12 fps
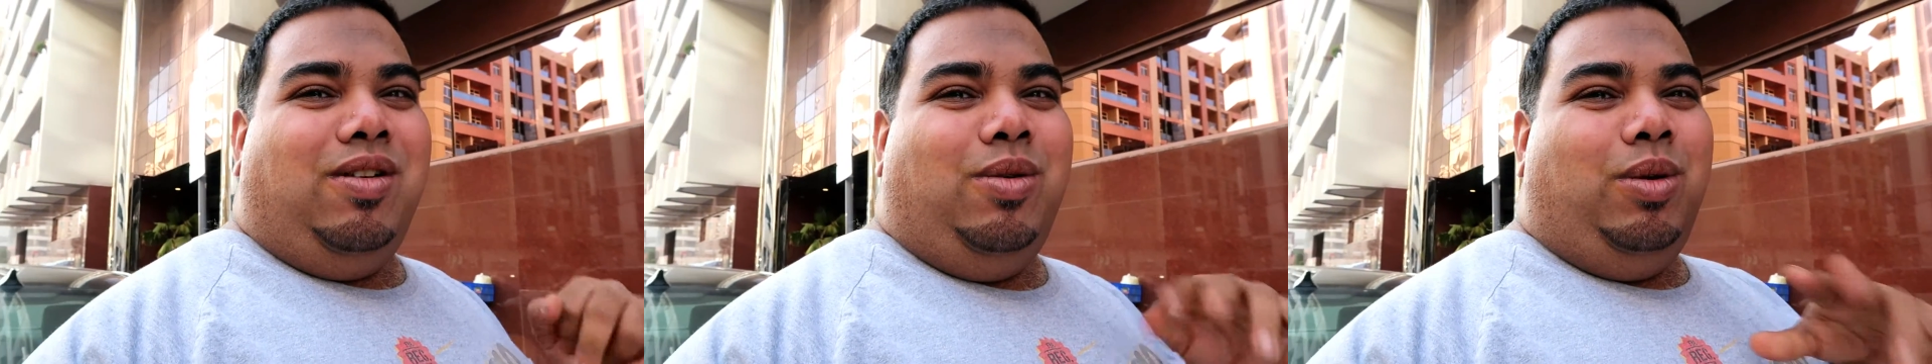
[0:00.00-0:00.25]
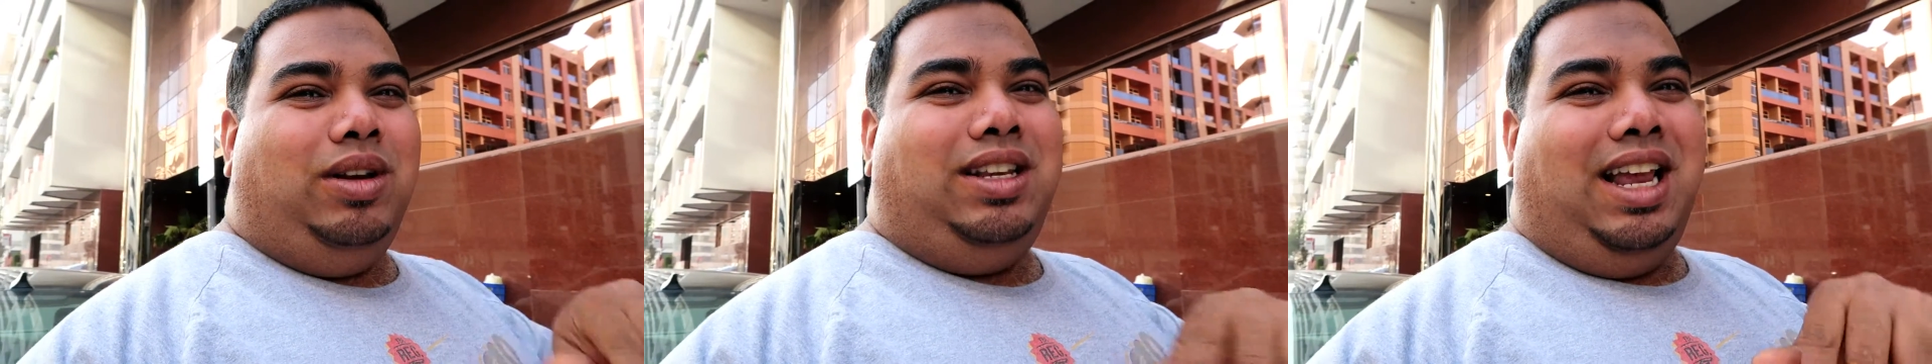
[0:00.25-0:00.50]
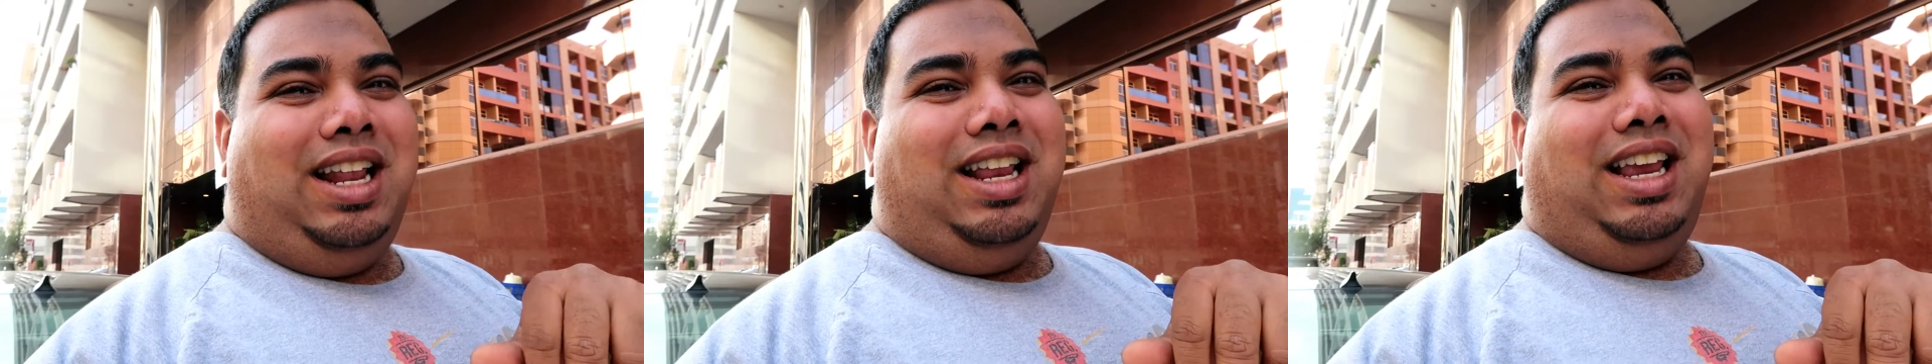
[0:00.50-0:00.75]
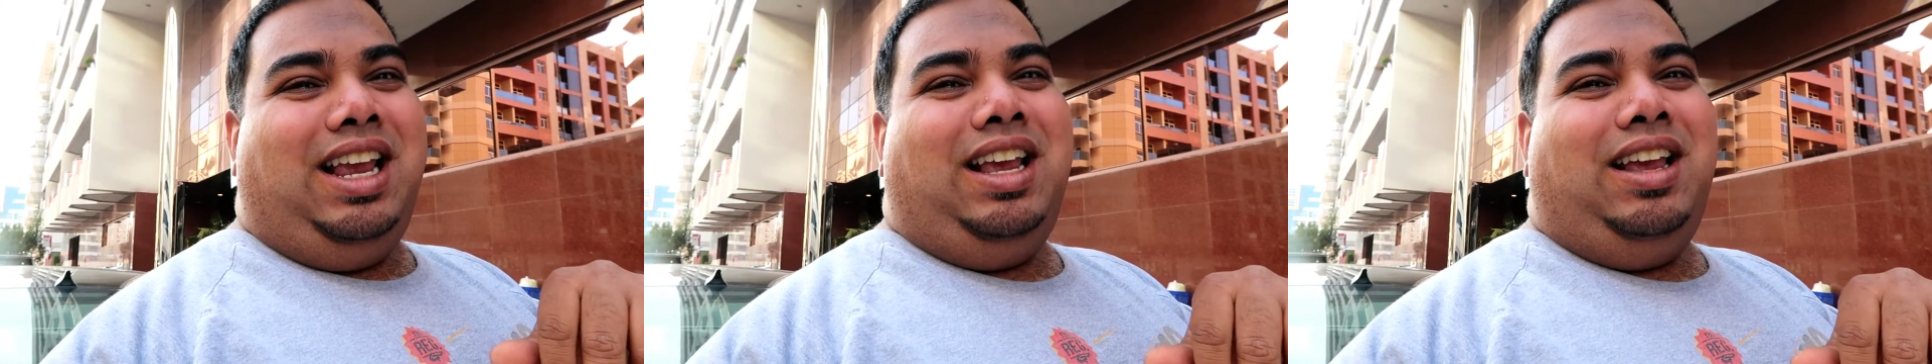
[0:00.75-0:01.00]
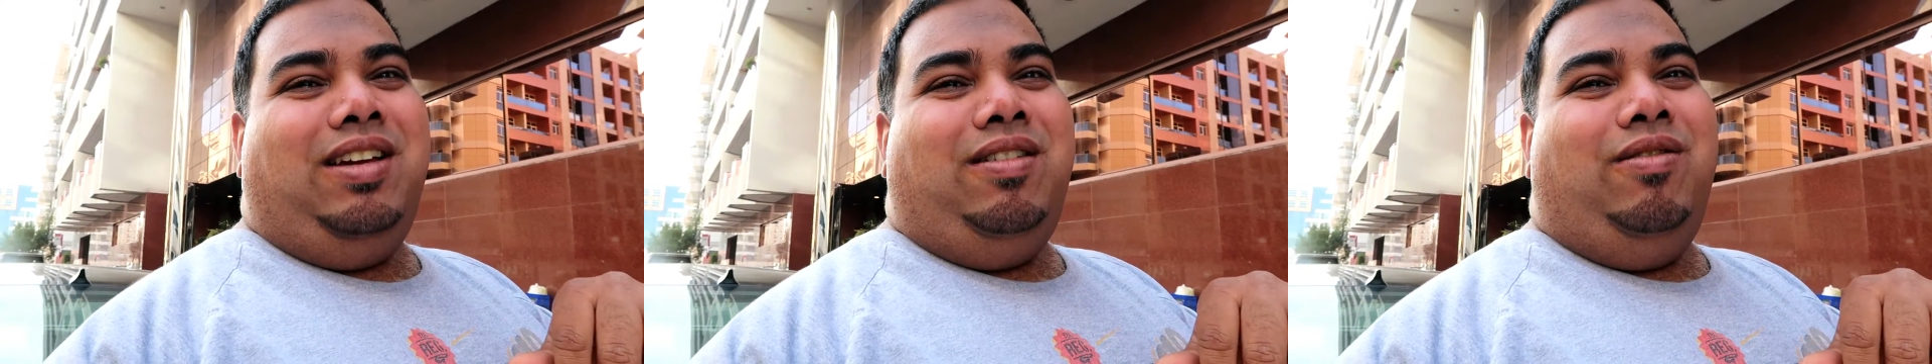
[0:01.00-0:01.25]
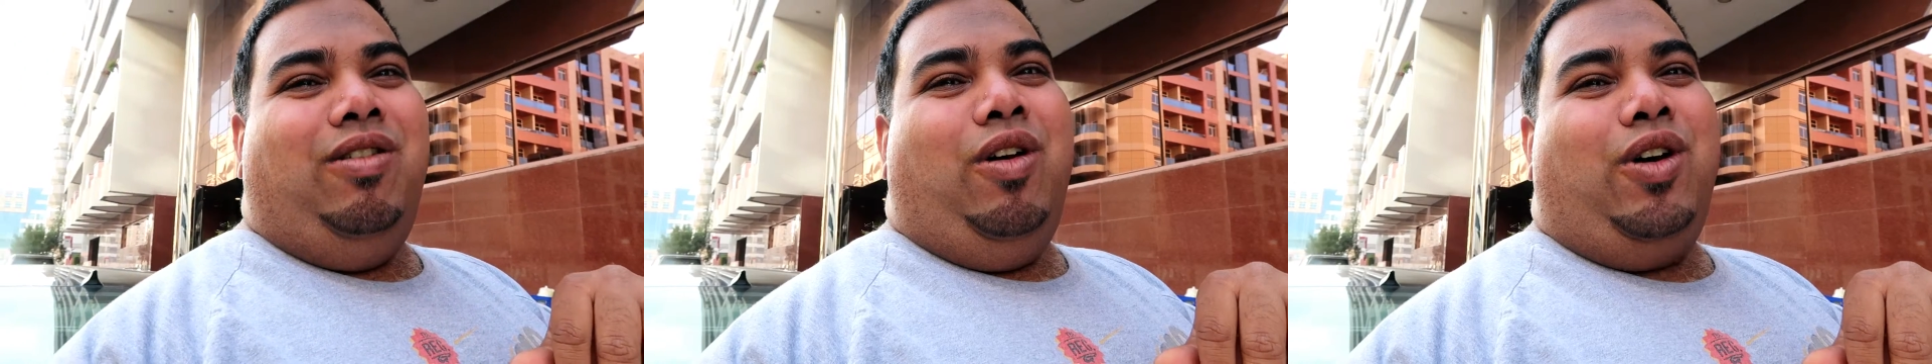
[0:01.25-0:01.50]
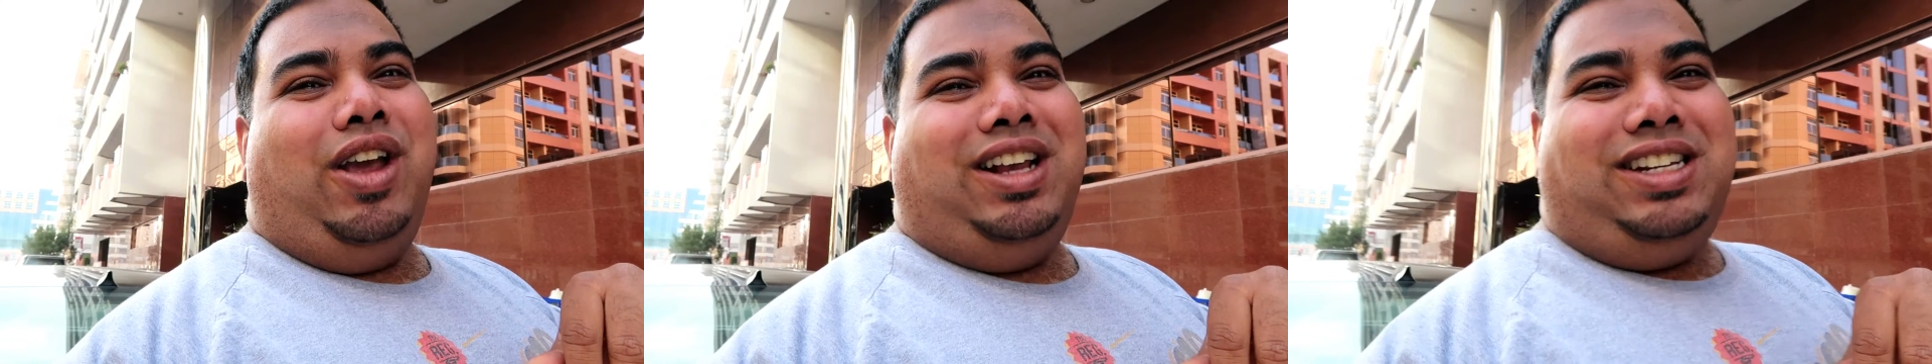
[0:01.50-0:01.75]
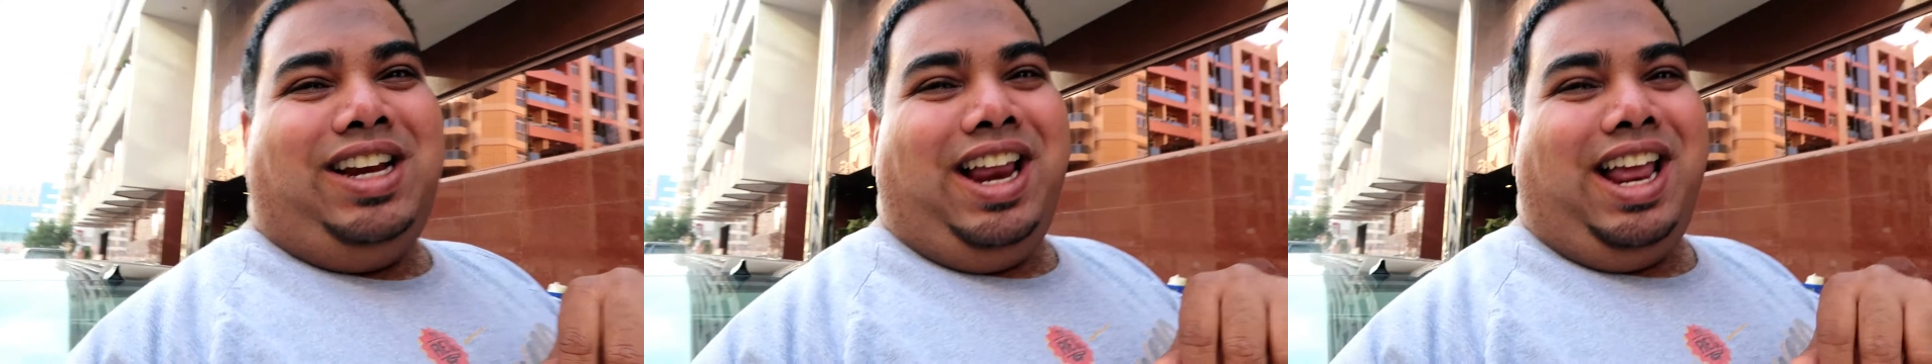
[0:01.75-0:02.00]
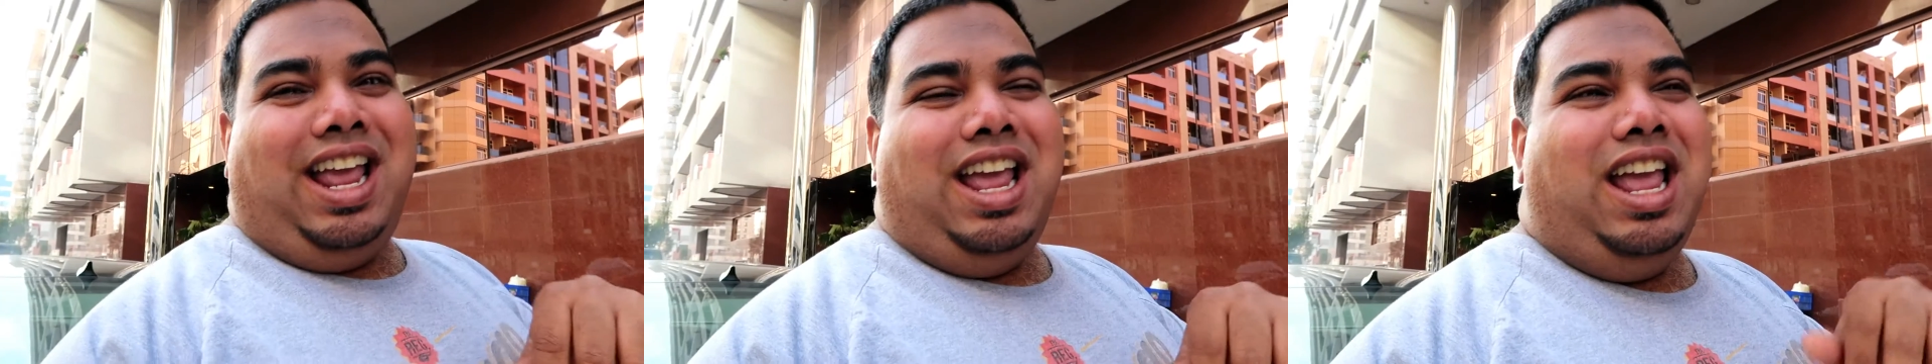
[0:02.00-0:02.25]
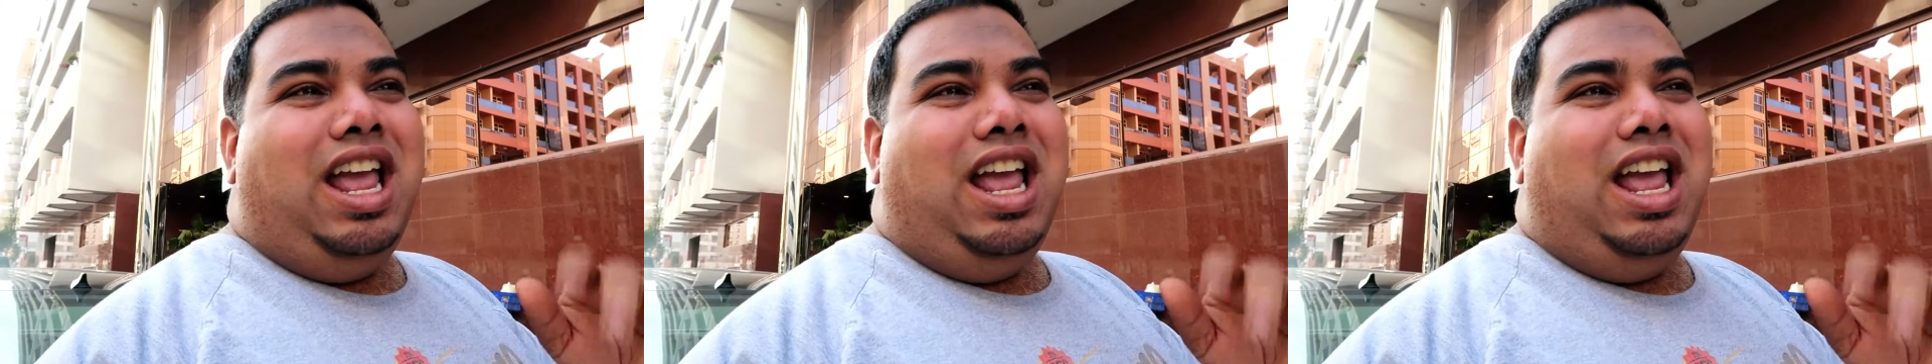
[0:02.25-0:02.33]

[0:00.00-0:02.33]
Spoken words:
who was in the vlog yesterday.